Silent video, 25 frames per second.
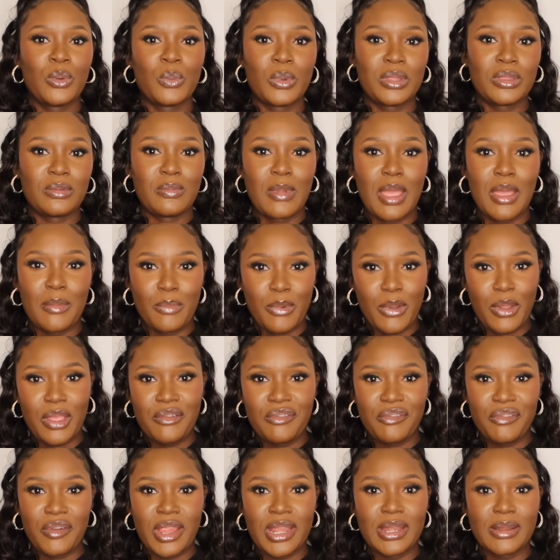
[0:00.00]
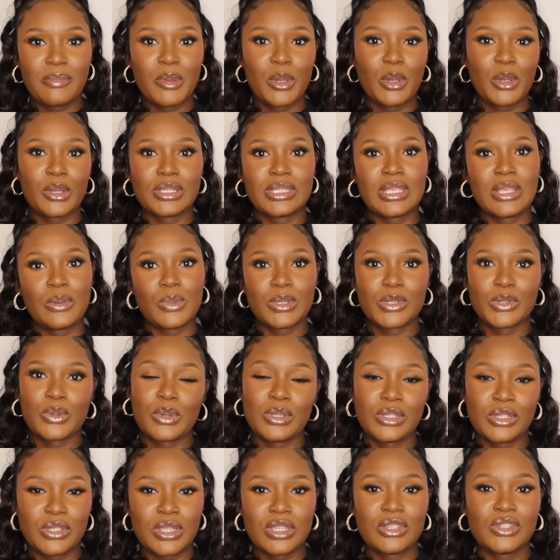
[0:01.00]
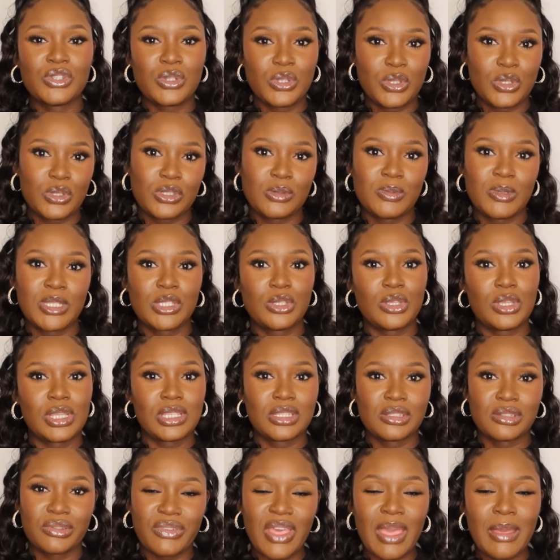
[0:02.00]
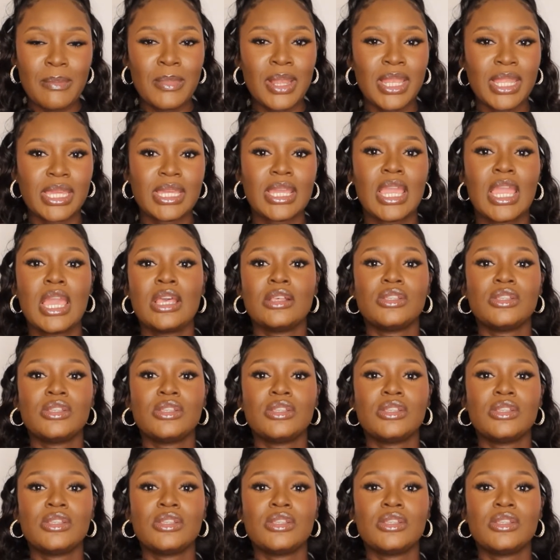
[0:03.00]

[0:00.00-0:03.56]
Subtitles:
with my boyfriend because he was going to introduce me to his family,